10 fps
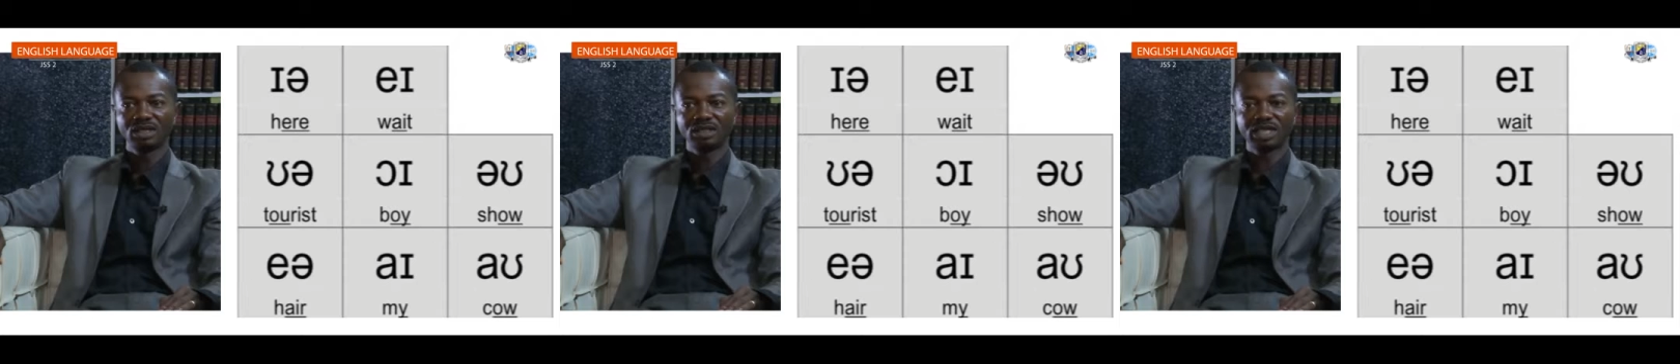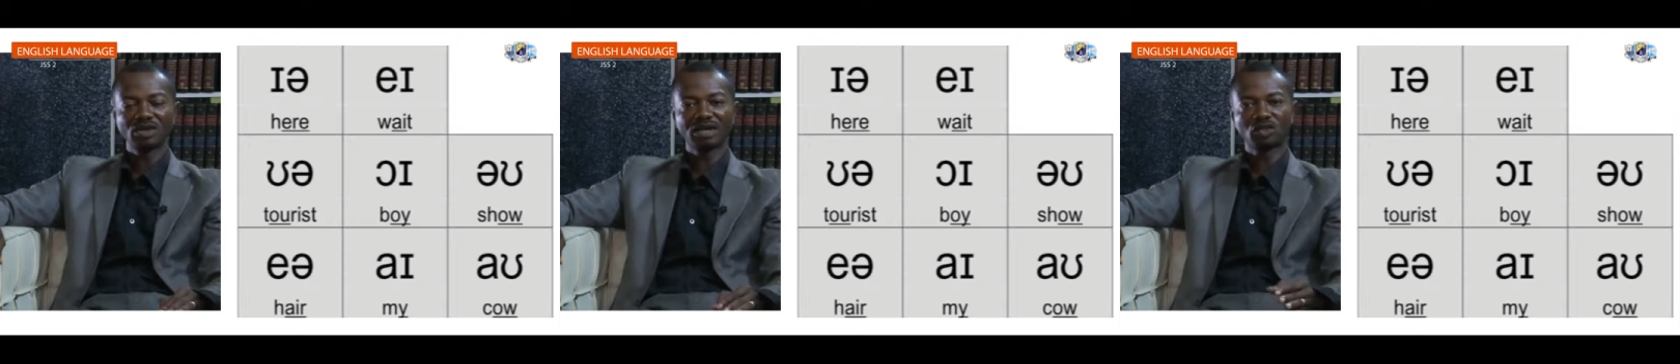
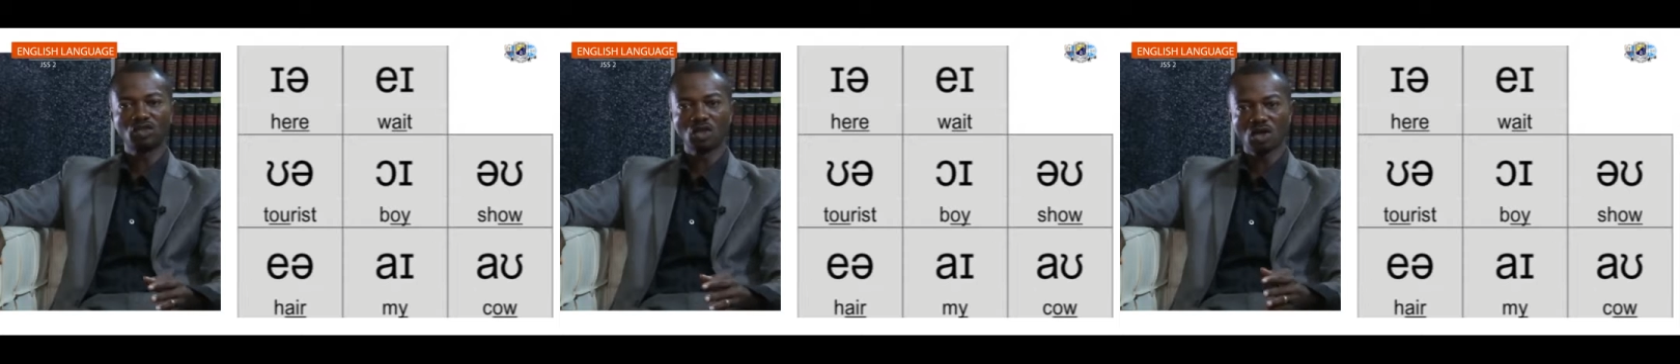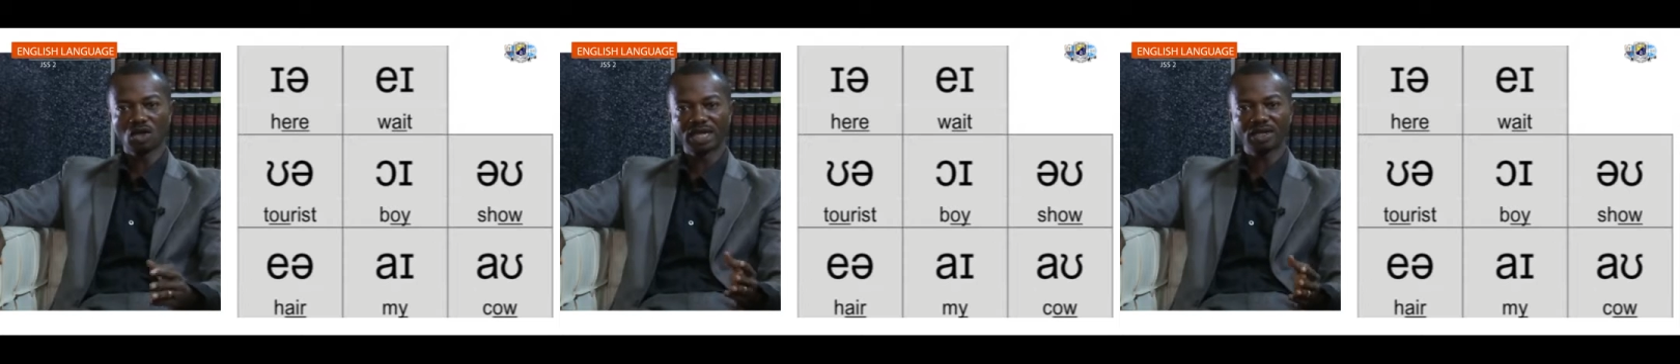Then you have
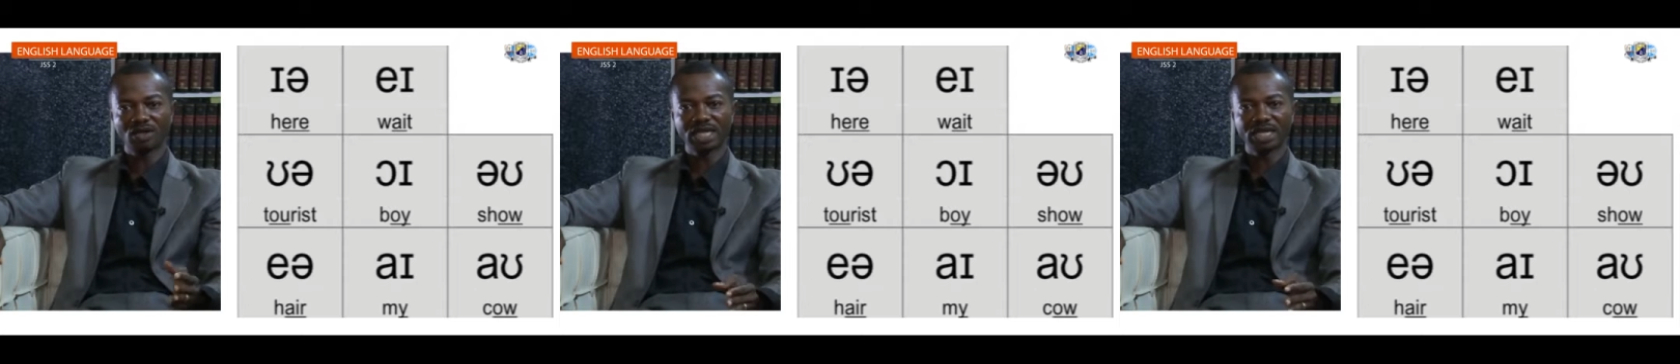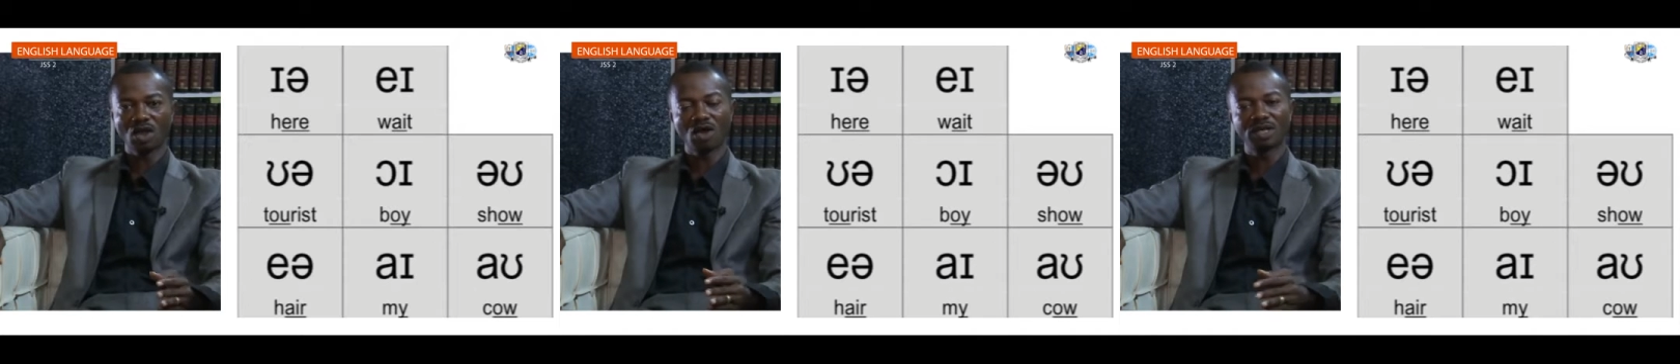joy under
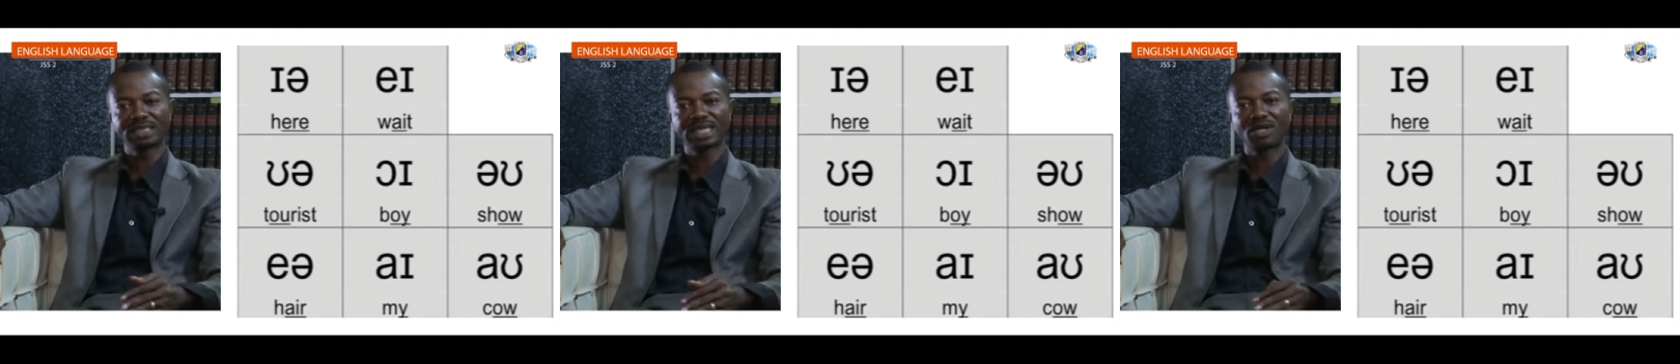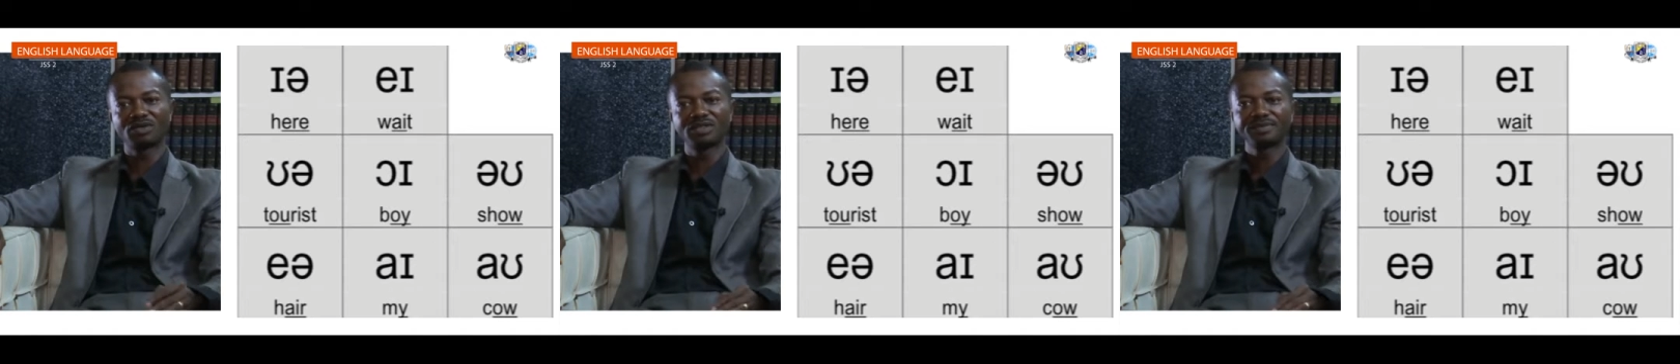the oi
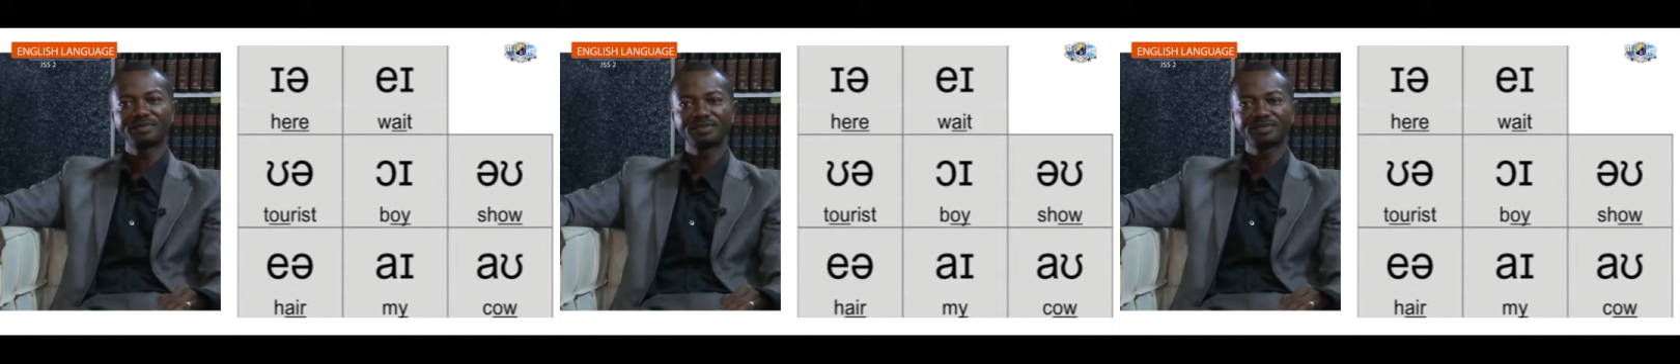sound.